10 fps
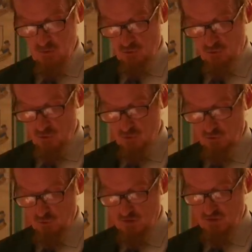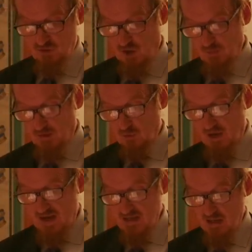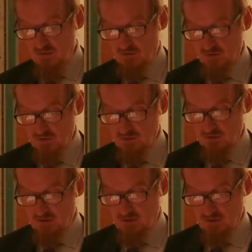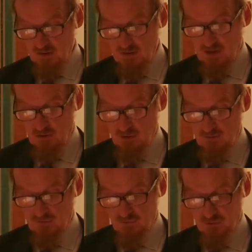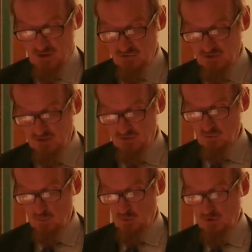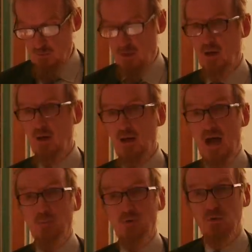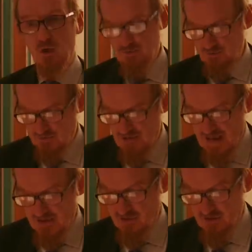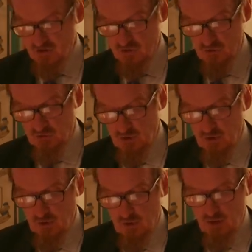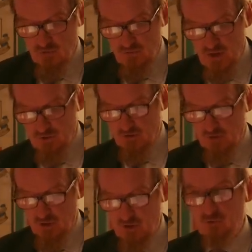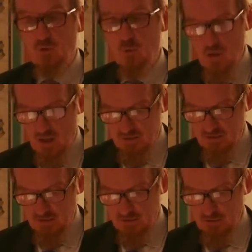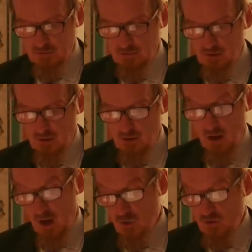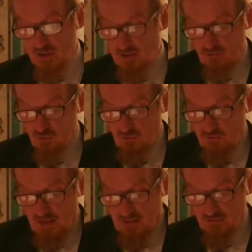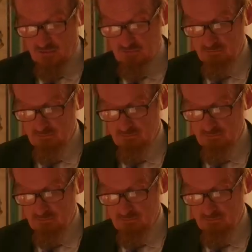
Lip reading: The truths to which Islamic or any other studies incline, however, forensically supported by apparatus and annotations of the various kinds required in the guild, are only cultural facts.